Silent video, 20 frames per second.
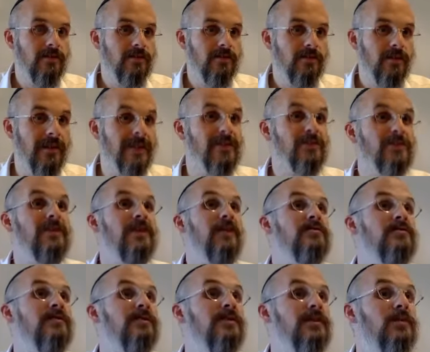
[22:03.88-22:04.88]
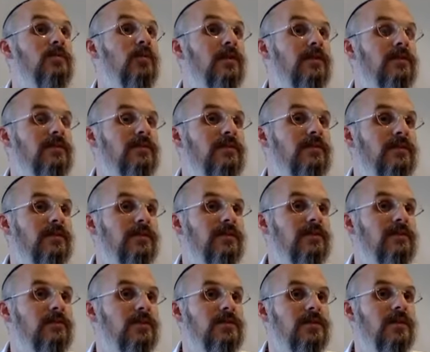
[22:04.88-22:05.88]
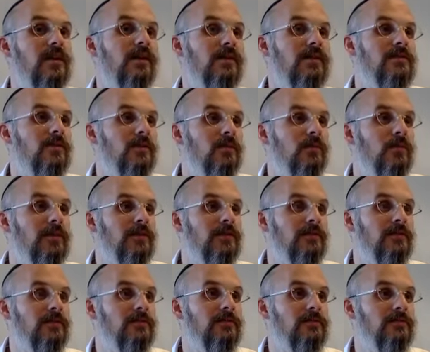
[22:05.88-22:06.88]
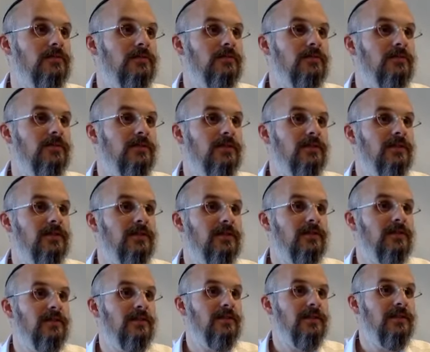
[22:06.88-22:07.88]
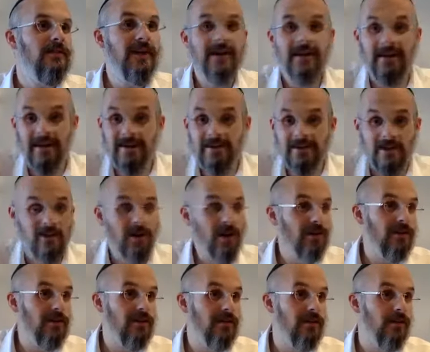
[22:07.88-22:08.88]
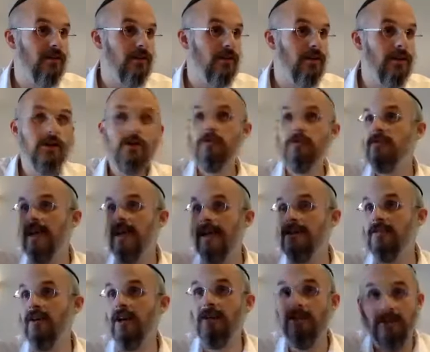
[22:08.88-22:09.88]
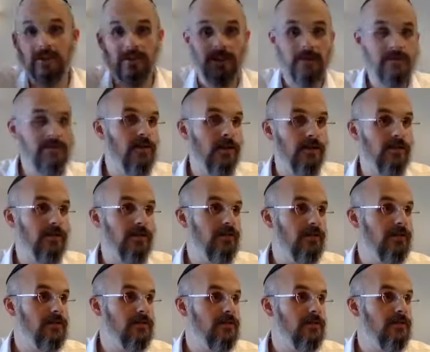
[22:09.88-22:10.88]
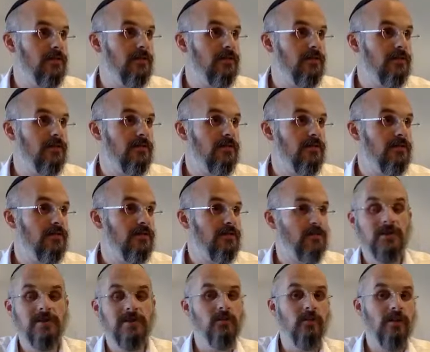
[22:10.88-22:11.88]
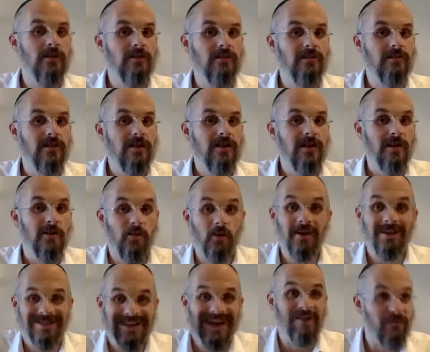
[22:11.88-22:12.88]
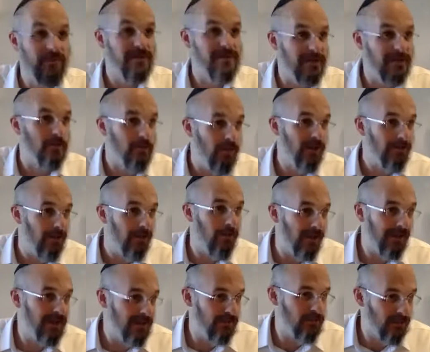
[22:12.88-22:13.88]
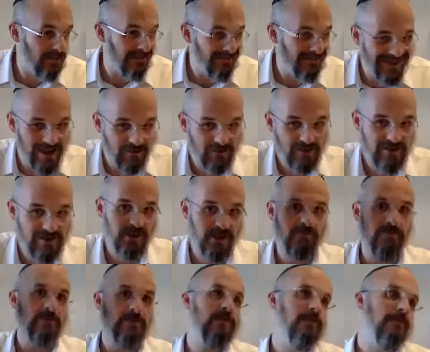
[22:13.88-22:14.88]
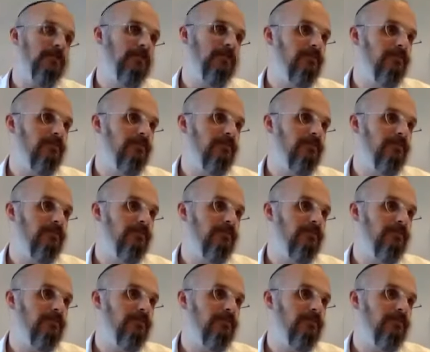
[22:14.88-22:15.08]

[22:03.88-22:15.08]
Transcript: And that's what the Nefesh Kid wants. What does a godly soul want? It is a godly thing. It understands godly and loves godliness. So what does it want? It wants every single part of my body to put into every single mitzvah.